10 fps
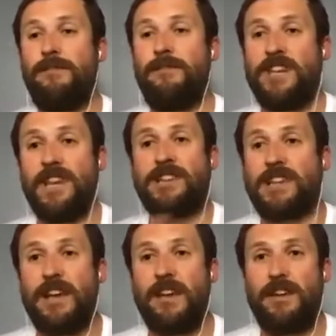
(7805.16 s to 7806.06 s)
dinner
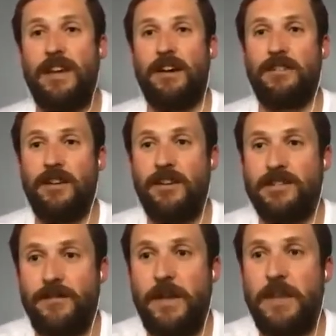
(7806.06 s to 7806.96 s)
together now,
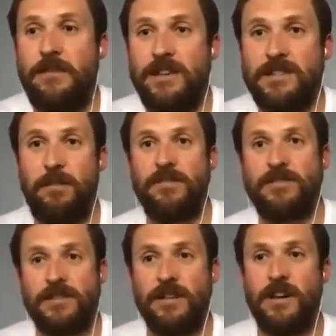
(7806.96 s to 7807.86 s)
as a family, as
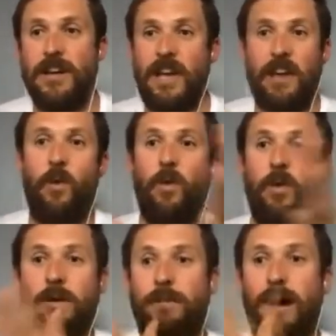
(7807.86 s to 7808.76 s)
opposed to all
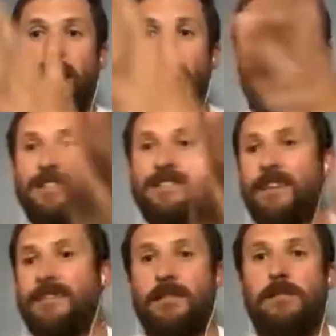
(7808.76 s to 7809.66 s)
in passing and
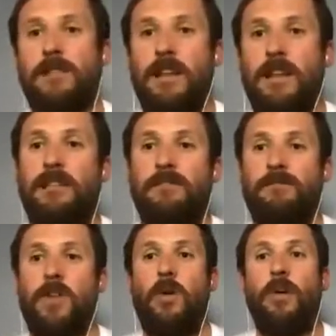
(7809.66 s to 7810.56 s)
stuff like that, and
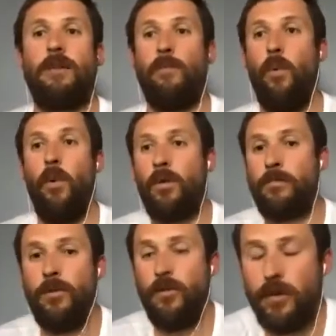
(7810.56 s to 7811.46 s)
go out and walk
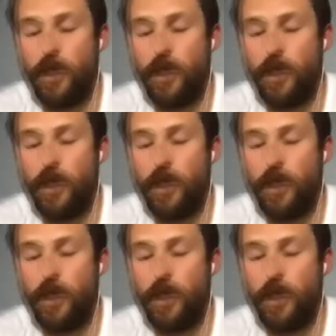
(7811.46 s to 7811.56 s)
more.